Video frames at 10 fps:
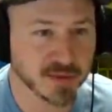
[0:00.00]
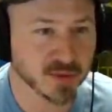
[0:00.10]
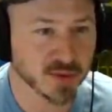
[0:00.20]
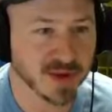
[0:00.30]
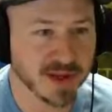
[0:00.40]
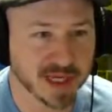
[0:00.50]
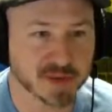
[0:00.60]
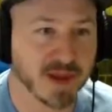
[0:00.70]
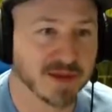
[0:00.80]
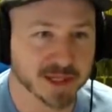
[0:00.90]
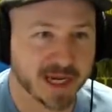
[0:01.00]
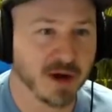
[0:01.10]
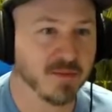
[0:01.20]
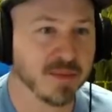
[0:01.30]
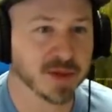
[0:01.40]
can really expand this
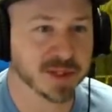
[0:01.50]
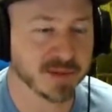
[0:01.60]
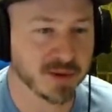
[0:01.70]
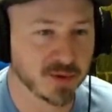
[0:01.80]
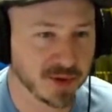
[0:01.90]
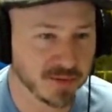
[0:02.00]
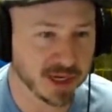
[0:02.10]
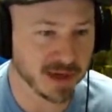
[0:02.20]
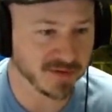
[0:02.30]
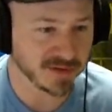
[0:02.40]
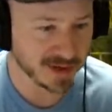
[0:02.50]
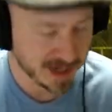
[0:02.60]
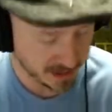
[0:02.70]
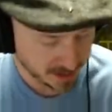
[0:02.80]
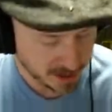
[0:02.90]
out and build something really big if you
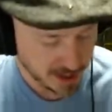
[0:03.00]
like.